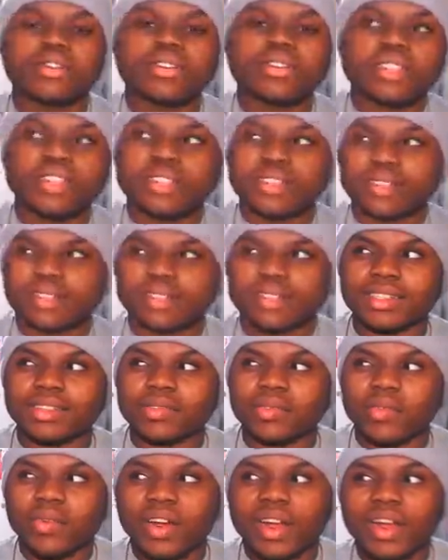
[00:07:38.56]
just
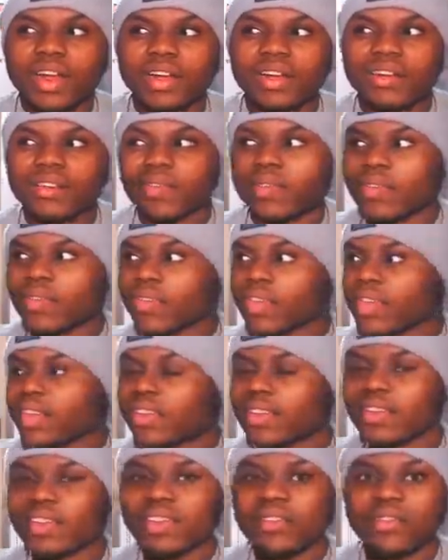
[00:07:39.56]
run
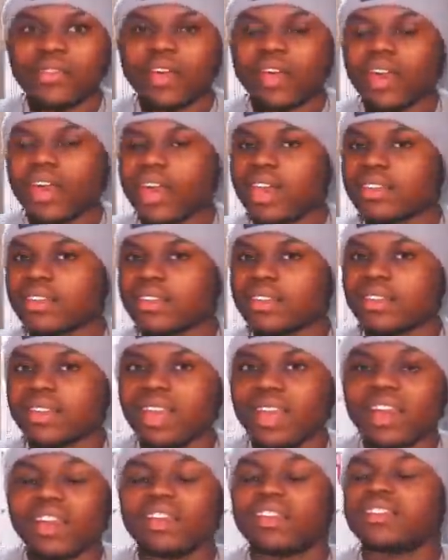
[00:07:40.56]
into different classes
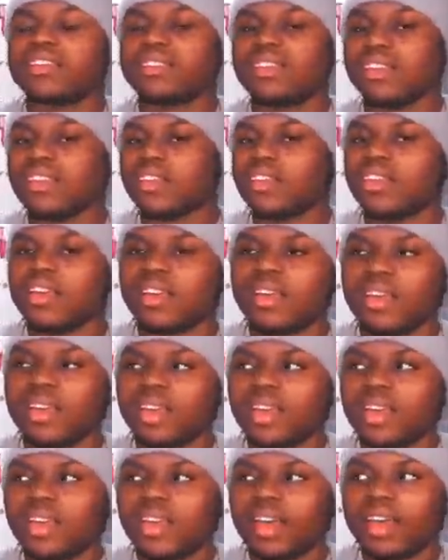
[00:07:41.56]
endlessly,
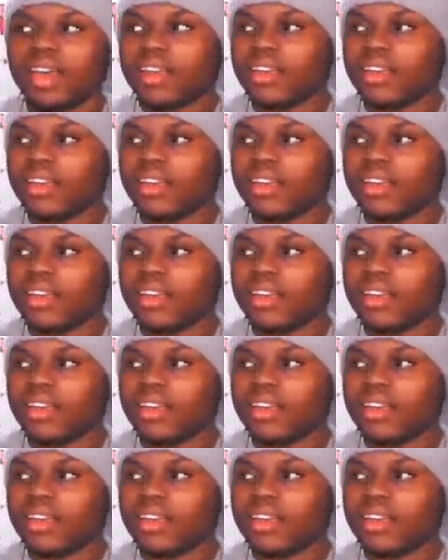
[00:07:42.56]
and you